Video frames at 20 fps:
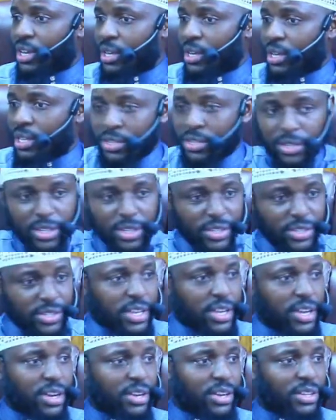sihr, and
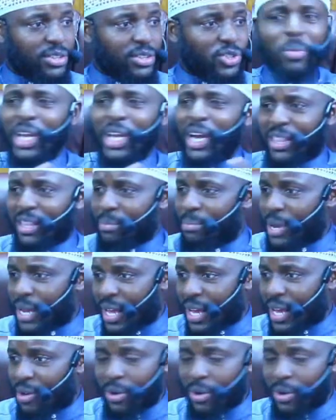so many other balawa,